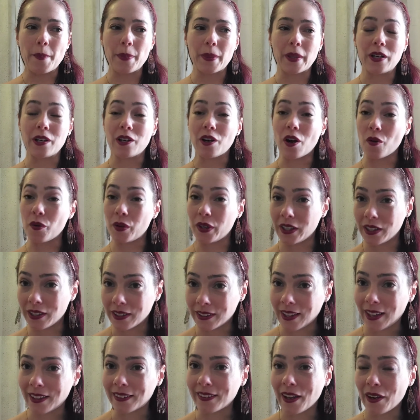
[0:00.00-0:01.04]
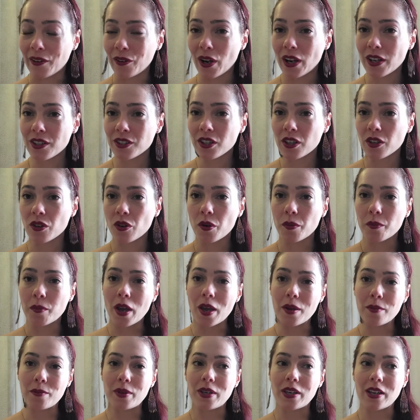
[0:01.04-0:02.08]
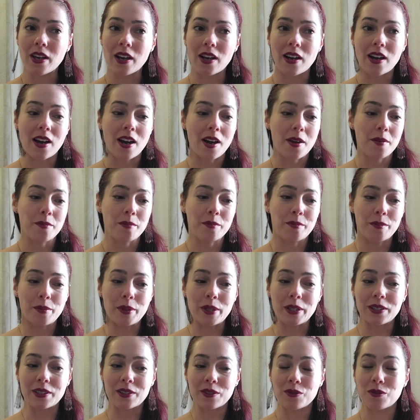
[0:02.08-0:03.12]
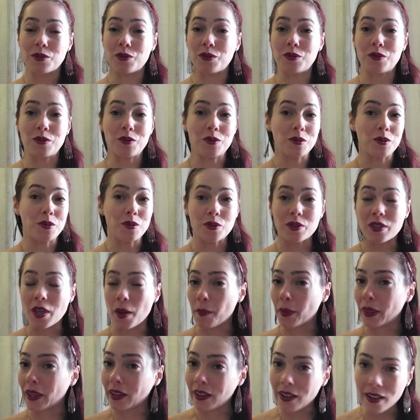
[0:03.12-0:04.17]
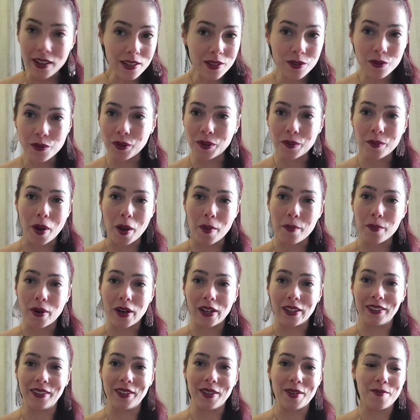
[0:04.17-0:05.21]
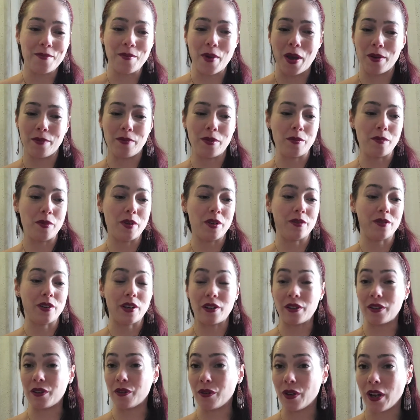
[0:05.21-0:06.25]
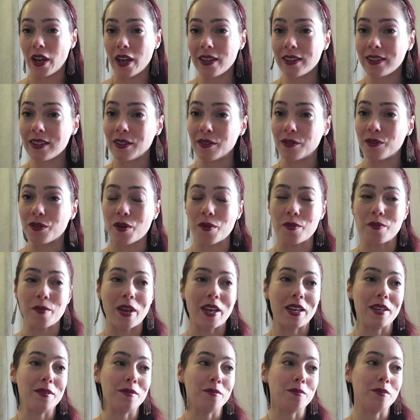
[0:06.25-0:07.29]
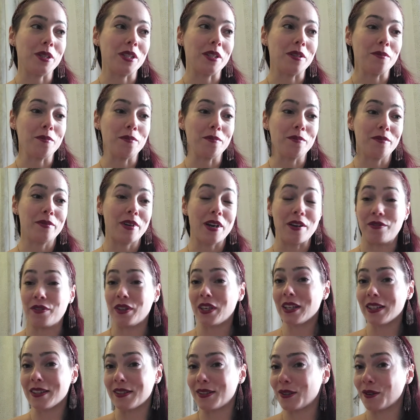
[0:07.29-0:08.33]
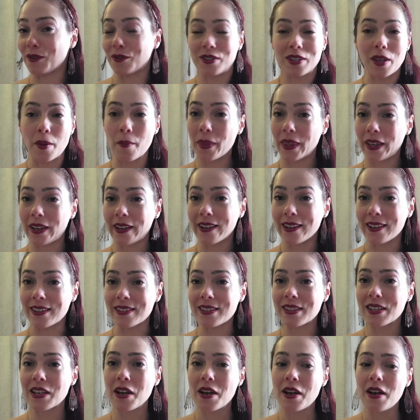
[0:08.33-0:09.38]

growing in that direction, or maybe I'm built to do something else with my partner, maybe be very creative, or maybe have kids or something else.